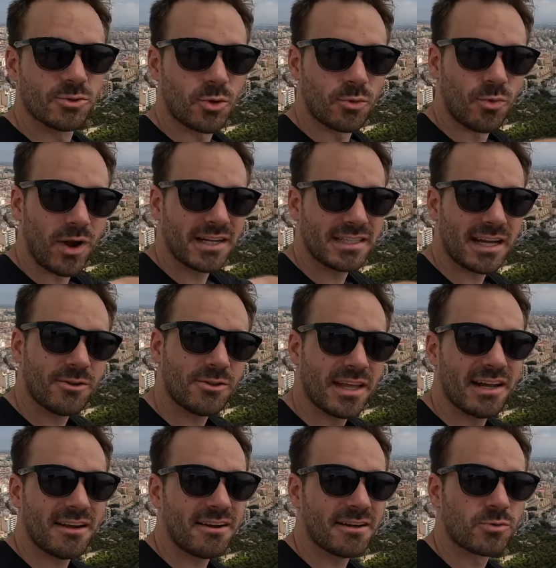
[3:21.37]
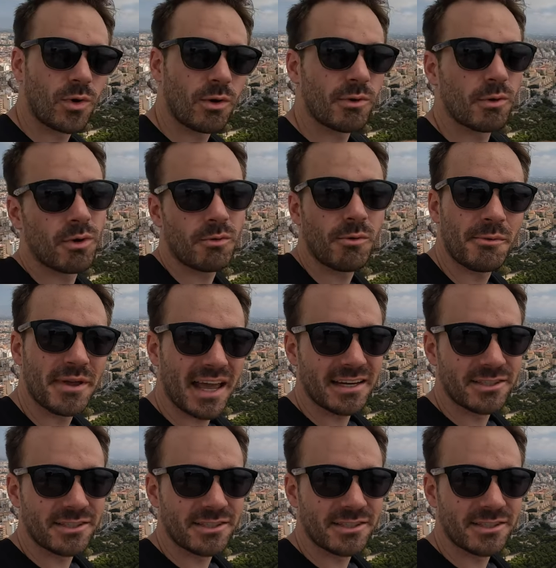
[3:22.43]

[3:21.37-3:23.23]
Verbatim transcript: So right down there is where we were when we